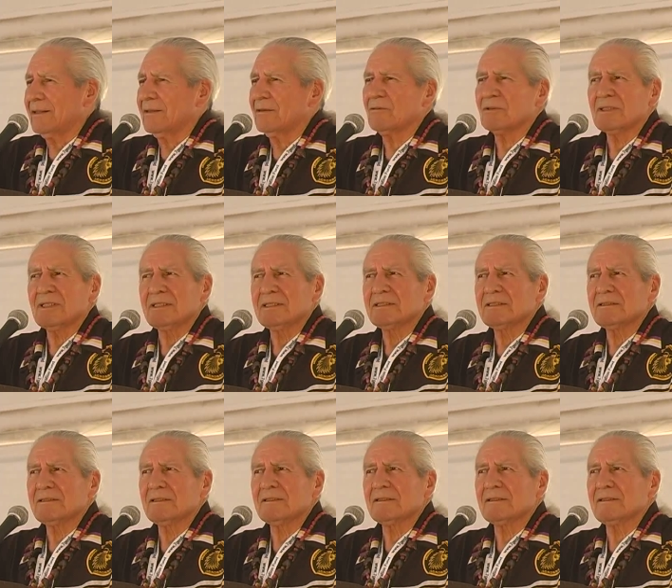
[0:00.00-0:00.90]
I wasn't
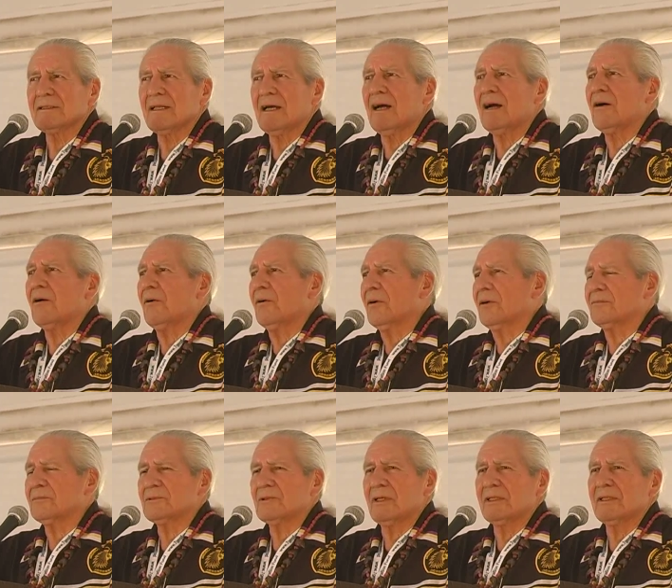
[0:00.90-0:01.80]
listening. Now
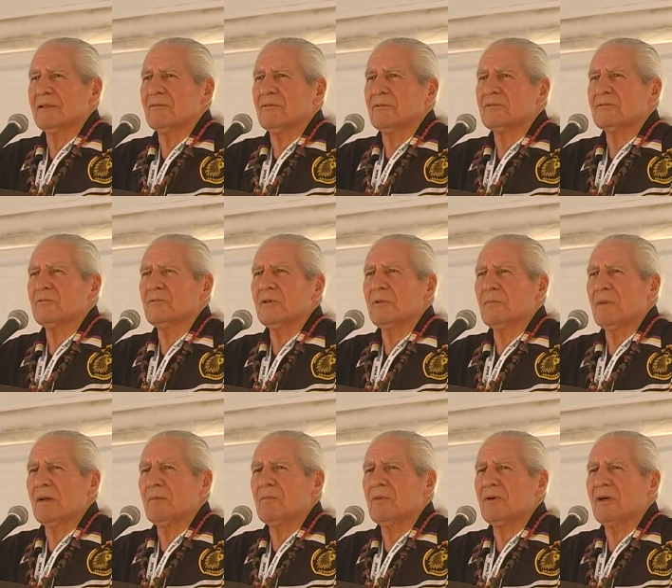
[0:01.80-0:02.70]
I'm trying to
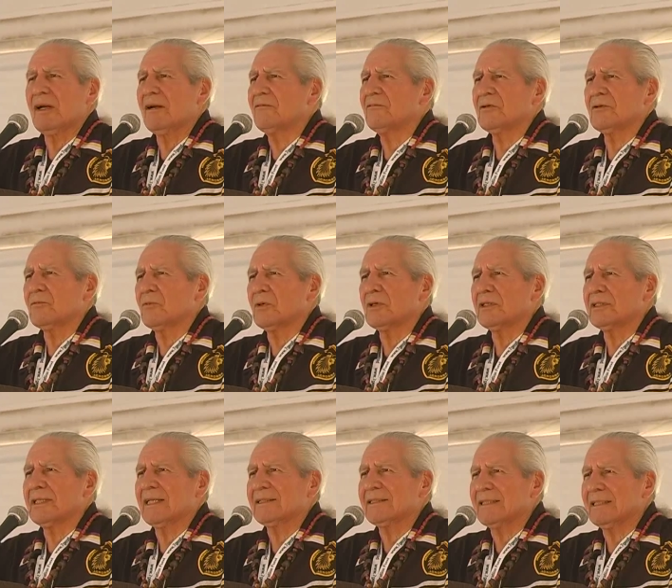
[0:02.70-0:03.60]
remember every
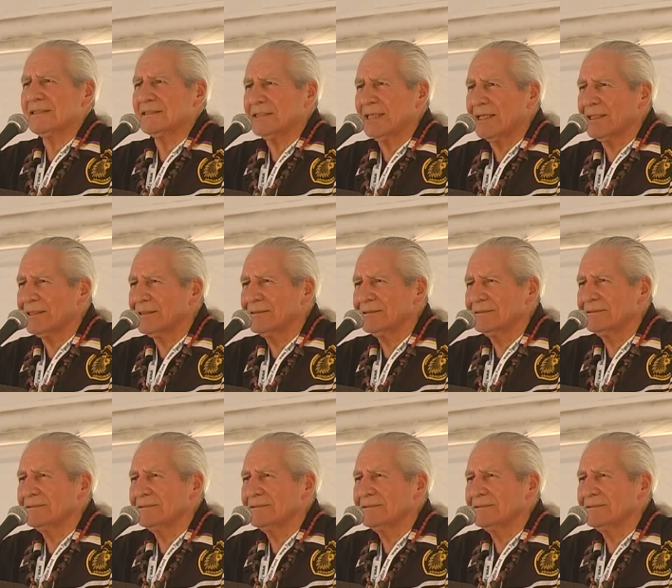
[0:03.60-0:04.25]
word that they said.